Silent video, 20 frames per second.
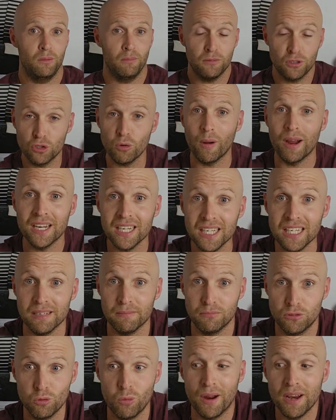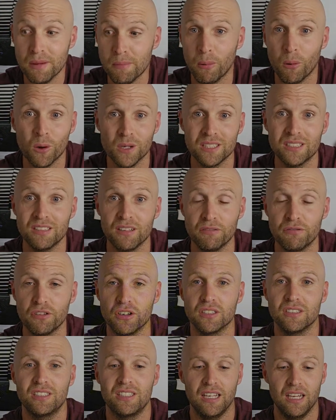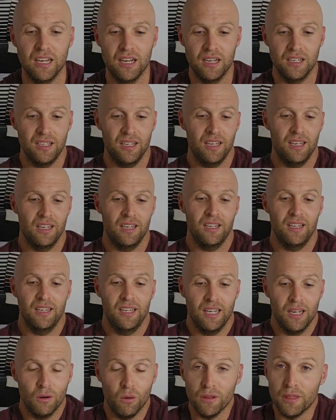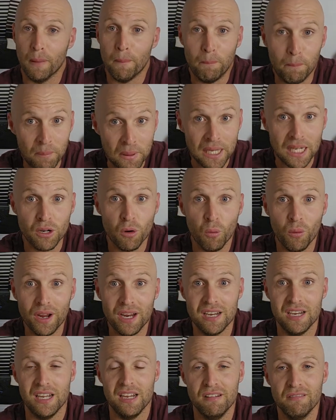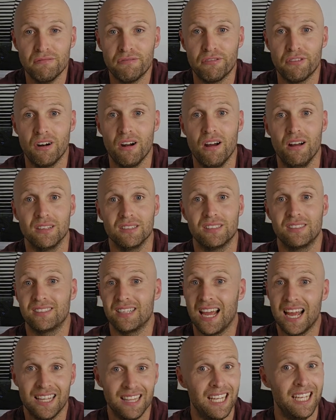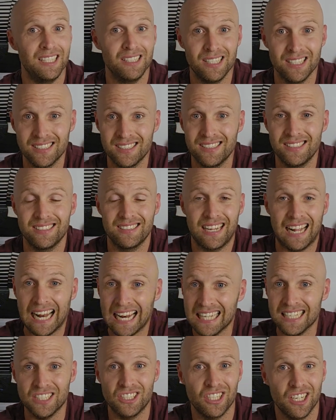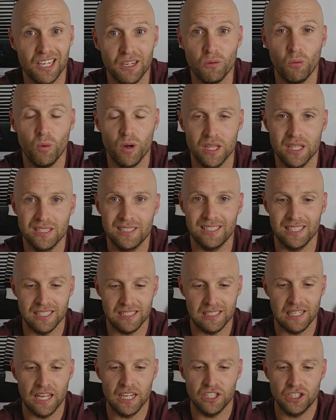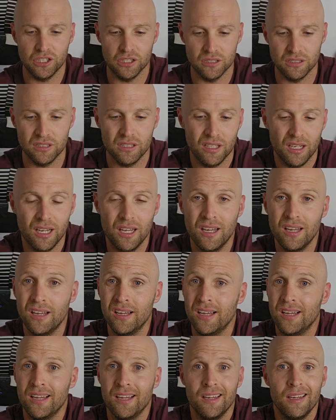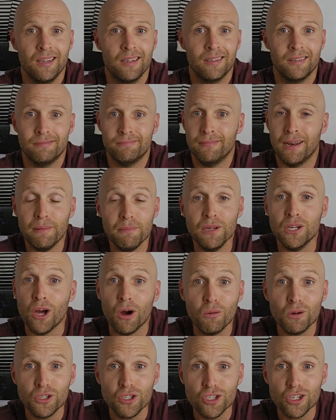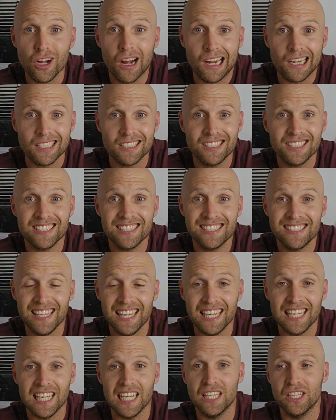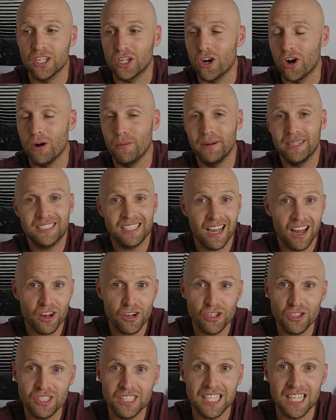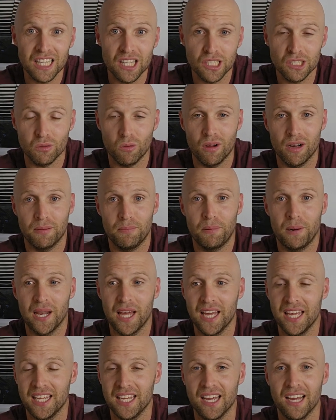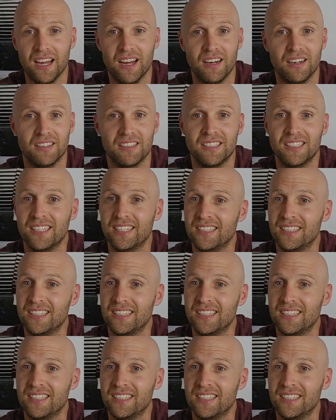20 points difference here with a big win in France and then to clinch it and win the Six Nations. Let me know what you guys think in the comments. How do you see this one playing out?